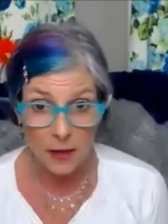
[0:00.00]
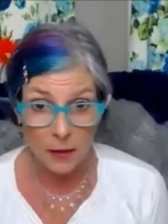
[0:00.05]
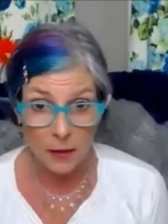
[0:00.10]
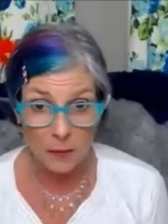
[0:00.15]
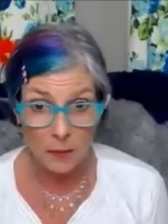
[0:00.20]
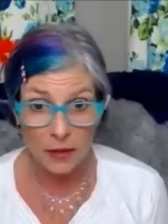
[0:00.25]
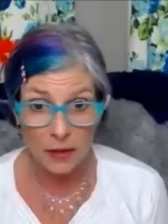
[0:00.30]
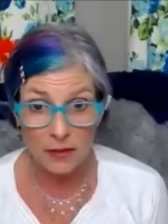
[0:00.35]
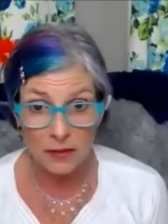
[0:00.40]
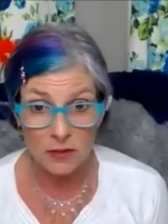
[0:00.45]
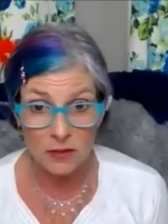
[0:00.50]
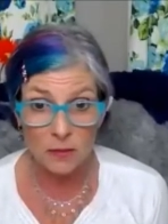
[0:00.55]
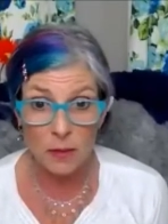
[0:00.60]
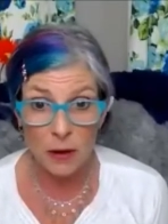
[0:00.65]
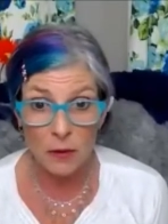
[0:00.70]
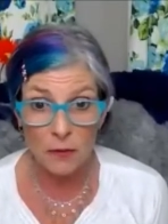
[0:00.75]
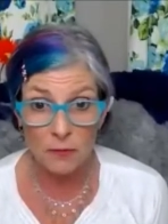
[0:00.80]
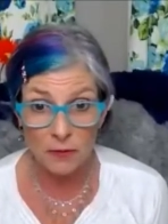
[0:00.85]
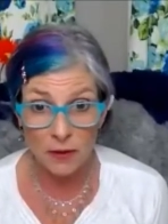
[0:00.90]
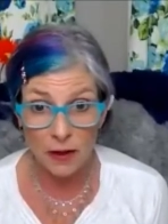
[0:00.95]
But it's
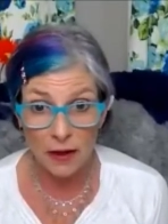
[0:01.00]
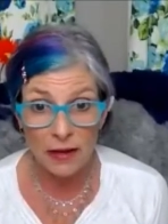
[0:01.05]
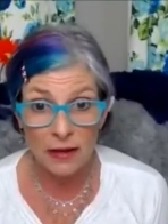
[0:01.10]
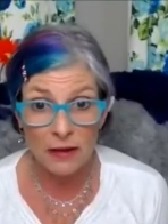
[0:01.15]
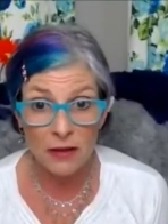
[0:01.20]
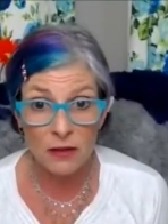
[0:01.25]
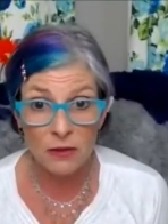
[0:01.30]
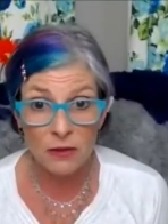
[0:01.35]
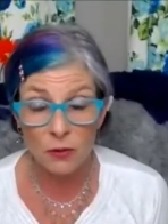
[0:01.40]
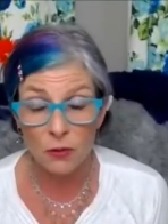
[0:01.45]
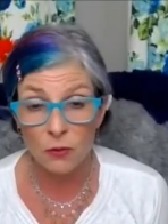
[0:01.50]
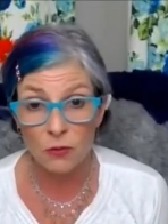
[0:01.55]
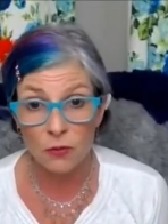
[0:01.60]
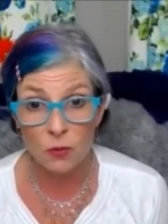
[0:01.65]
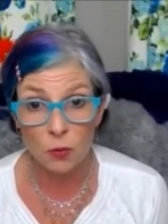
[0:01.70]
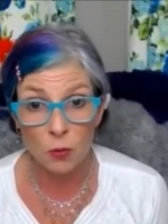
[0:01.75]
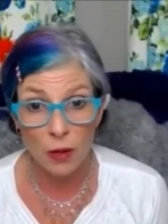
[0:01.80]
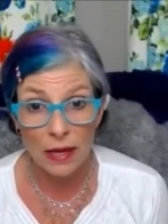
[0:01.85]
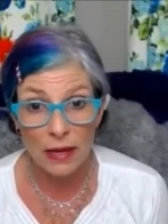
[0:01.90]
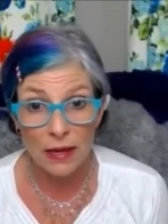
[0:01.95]
about finding those
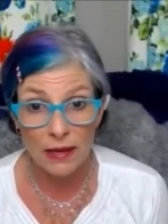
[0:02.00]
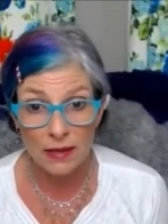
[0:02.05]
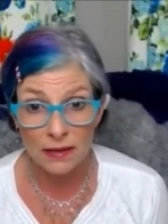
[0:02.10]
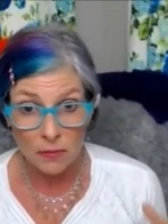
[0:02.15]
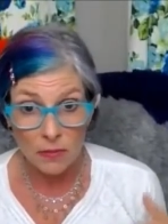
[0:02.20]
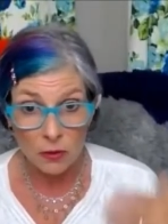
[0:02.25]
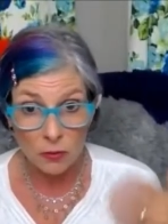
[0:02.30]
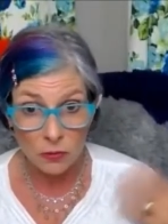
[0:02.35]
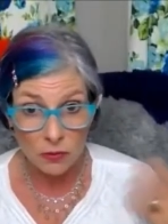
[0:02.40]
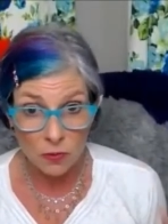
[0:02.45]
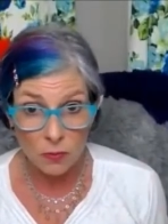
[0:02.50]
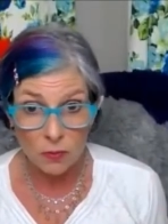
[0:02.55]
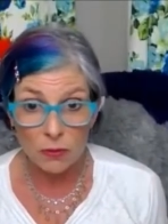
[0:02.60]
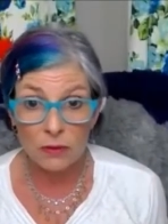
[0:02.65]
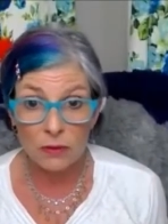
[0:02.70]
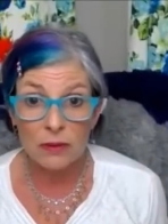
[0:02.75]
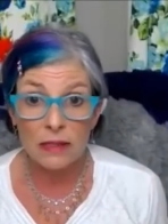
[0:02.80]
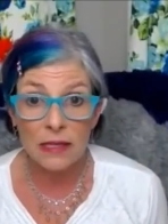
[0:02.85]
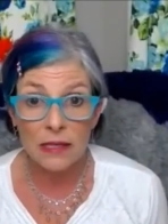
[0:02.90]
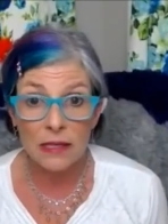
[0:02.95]
ways, those
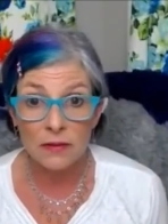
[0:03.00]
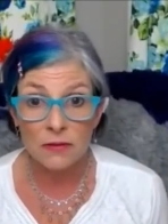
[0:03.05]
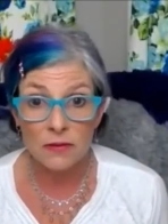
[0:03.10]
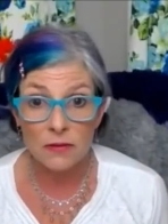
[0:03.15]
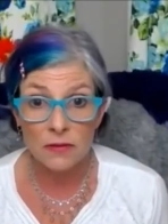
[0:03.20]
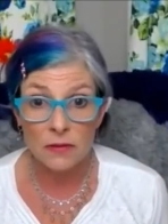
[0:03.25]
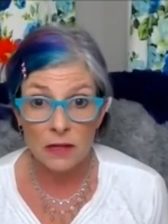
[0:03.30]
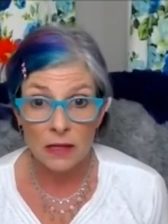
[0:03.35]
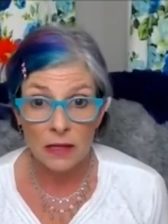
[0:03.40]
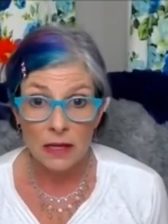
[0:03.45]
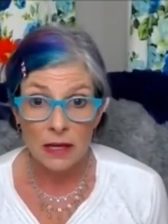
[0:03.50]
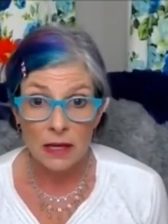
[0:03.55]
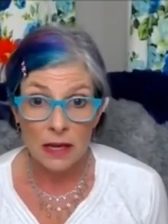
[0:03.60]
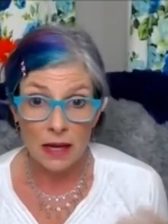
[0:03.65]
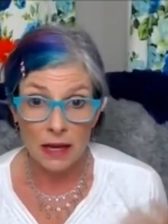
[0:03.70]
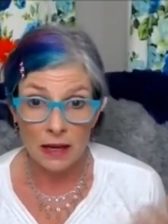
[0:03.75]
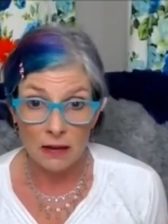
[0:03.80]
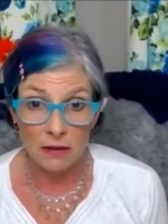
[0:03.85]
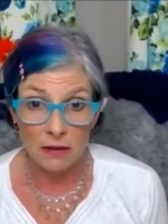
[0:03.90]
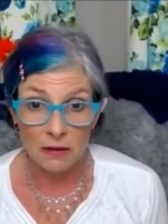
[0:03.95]
beliefs,
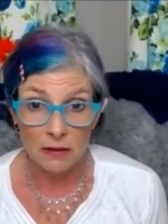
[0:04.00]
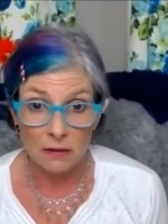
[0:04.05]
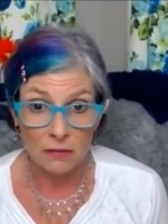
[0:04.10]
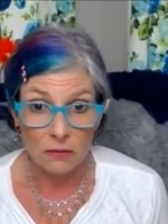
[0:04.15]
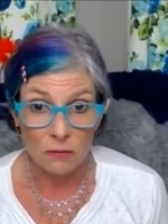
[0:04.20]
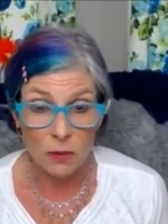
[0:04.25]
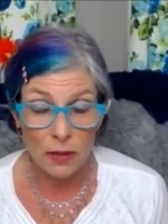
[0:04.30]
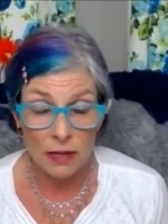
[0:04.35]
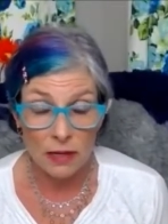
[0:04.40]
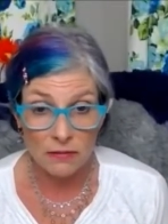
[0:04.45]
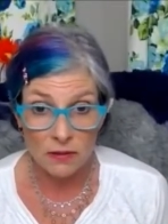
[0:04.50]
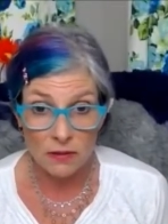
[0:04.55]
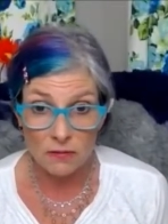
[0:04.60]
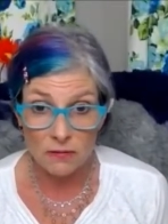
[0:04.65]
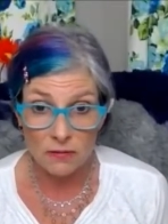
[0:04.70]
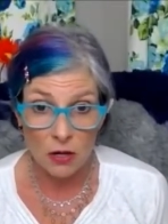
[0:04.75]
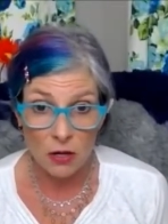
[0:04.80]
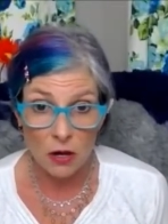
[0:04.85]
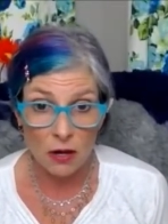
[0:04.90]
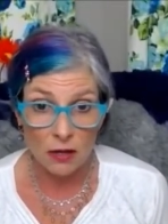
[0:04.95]
and ways
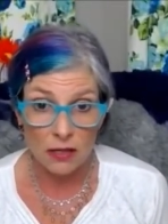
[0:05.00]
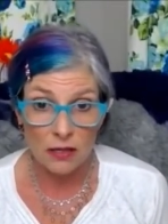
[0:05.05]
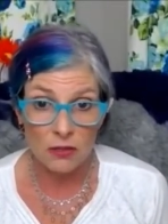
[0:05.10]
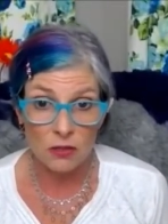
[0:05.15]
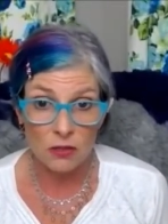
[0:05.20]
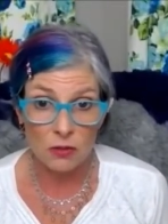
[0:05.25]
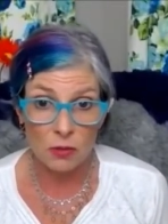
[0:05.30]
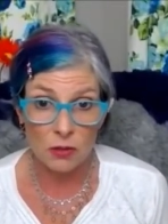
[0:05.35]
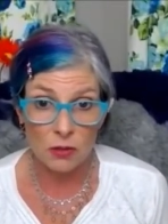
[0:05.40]
of talking to